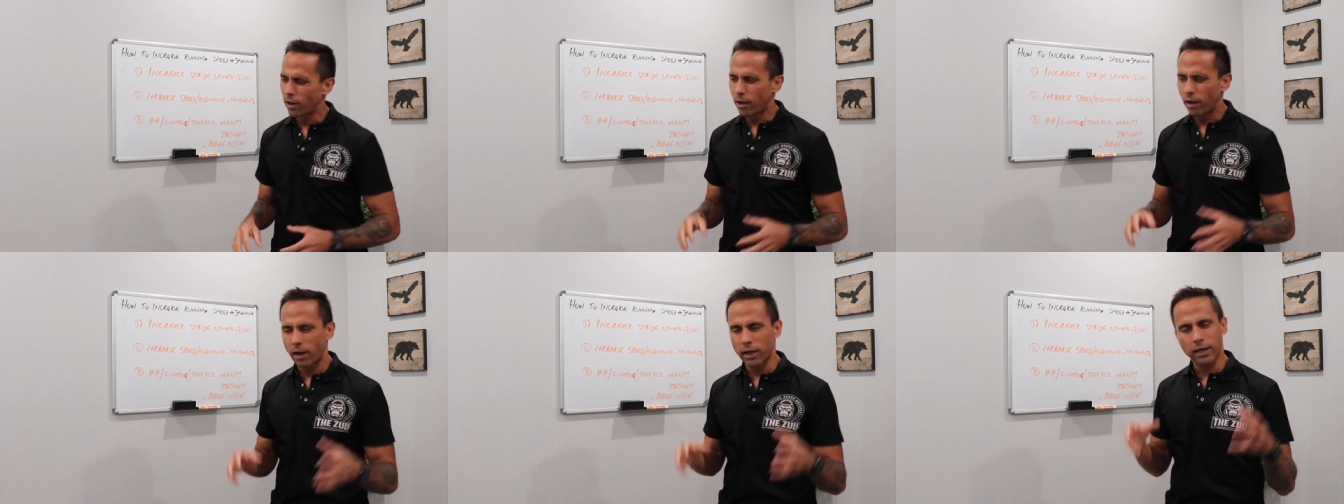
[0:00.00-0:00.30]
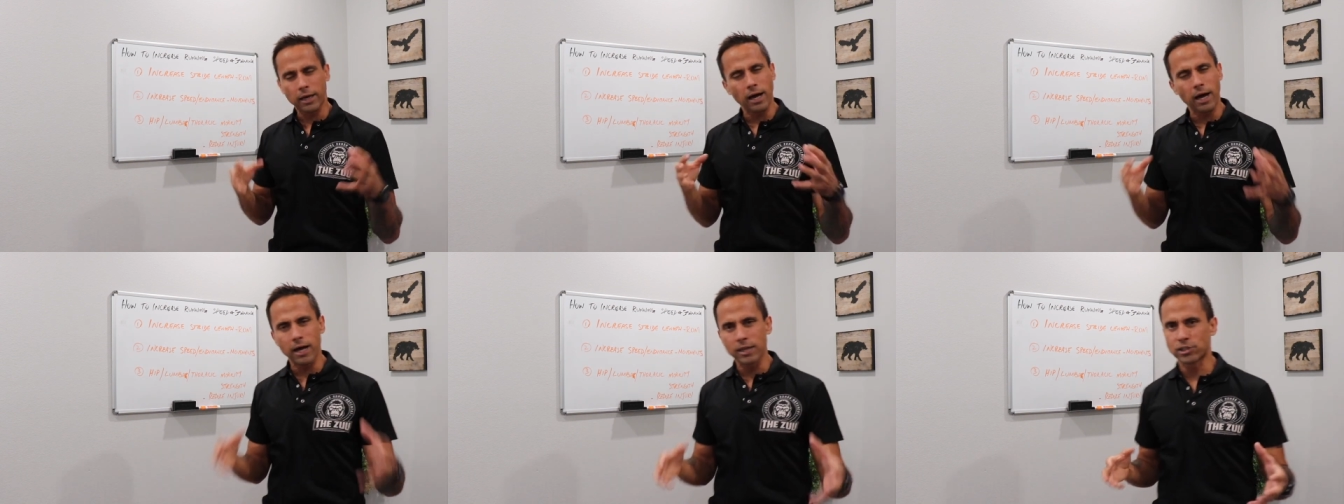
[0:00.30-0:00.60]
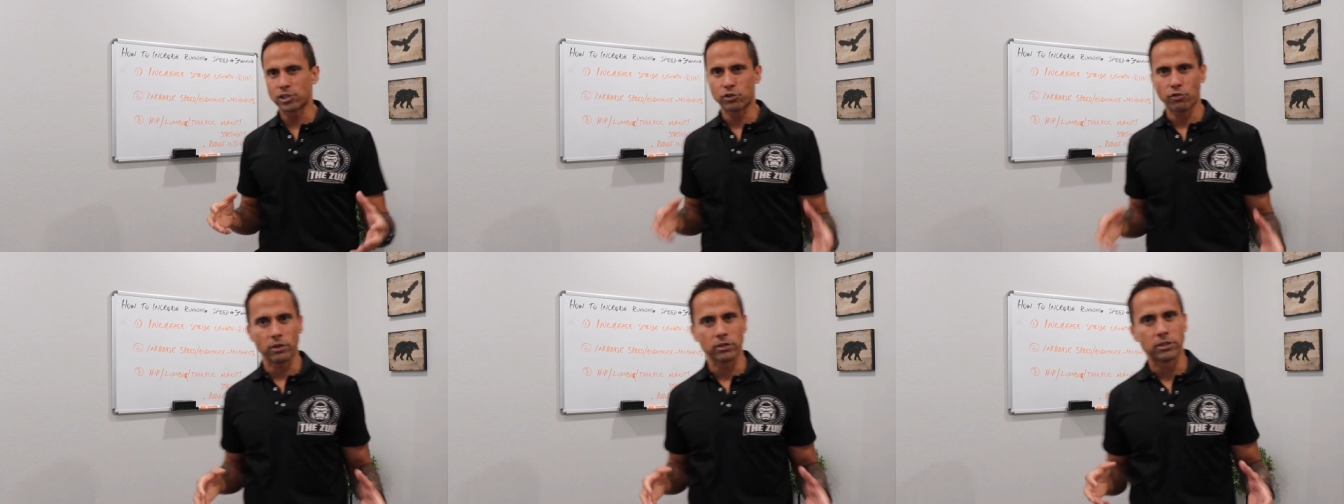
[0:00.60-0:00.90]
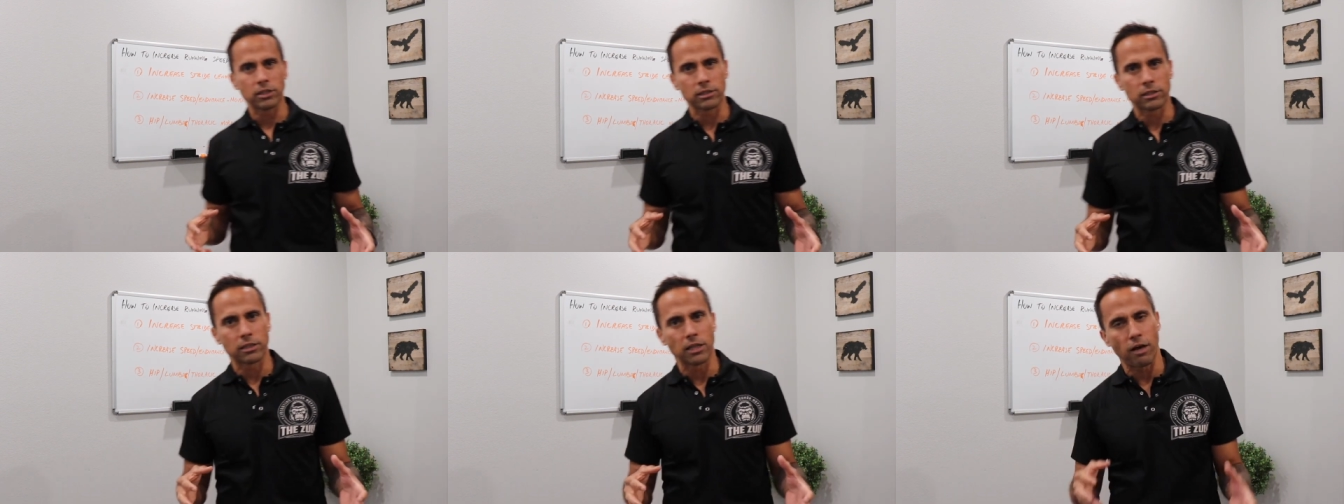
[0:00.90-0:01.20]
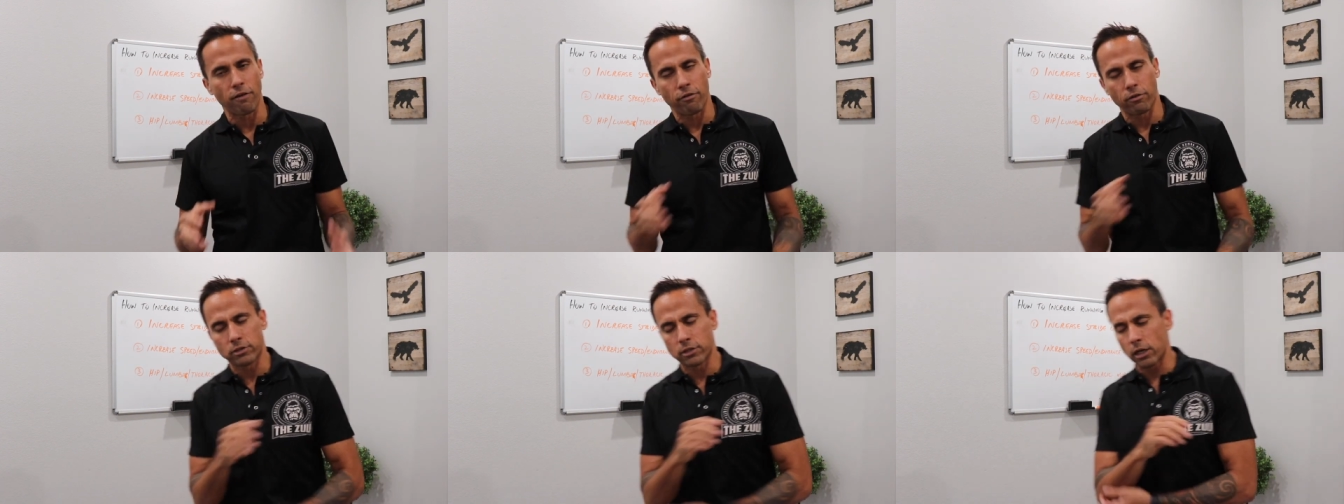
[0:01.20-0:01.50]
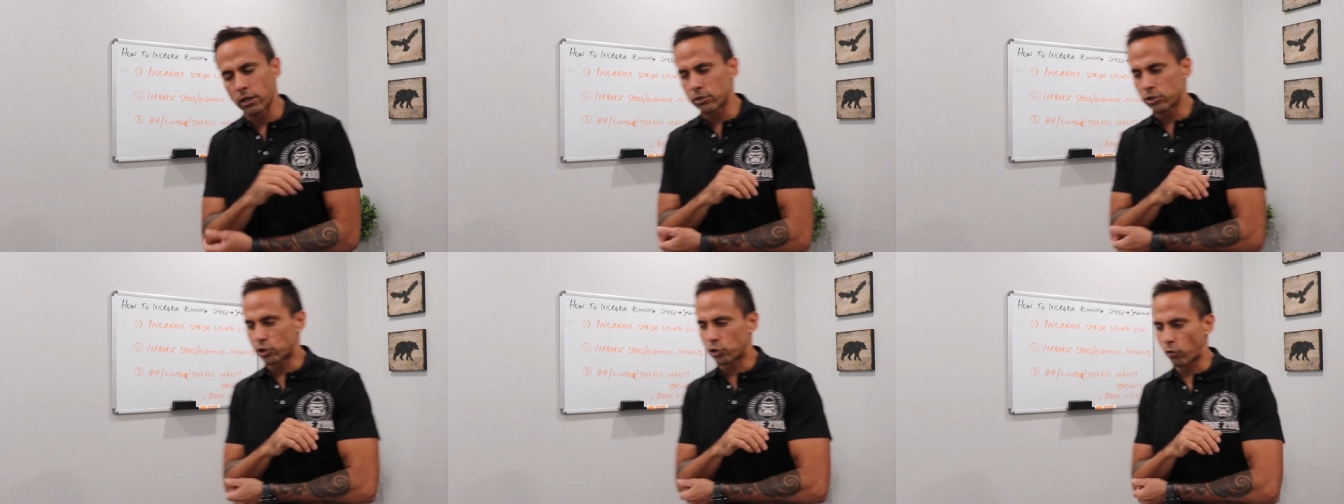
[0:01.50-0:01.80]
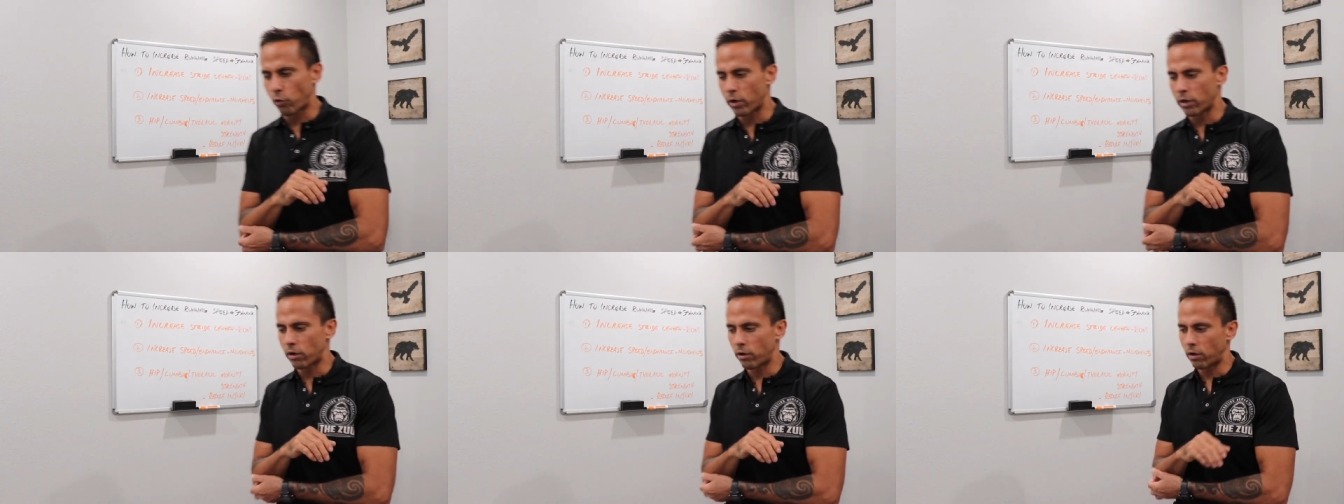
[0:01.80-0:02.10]
I can't stress this enough. I'll tell you a
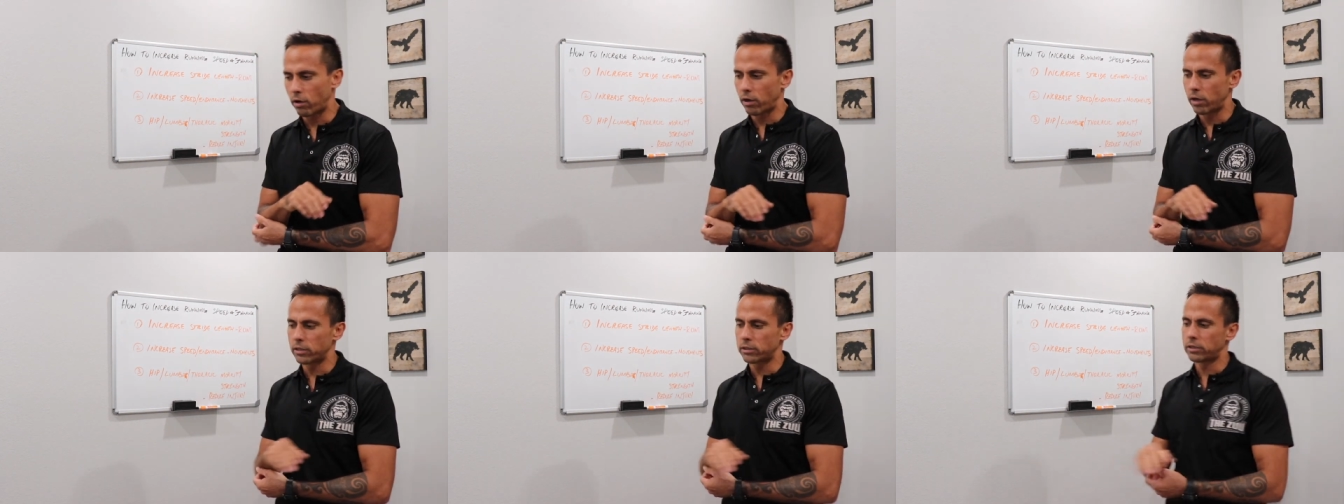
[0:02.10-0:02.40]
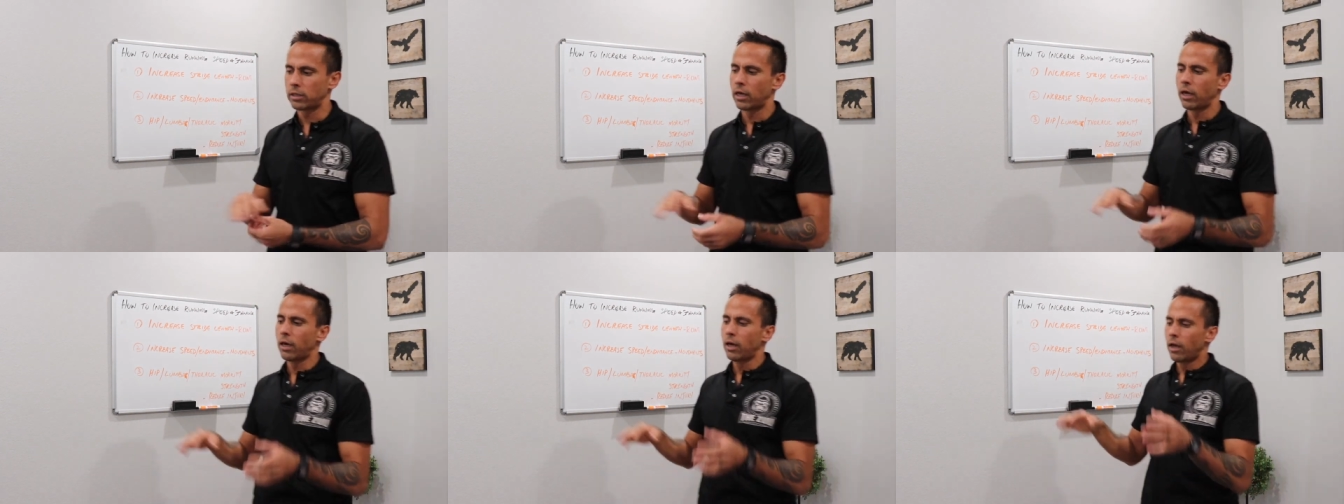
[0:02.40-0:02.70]
story, guys.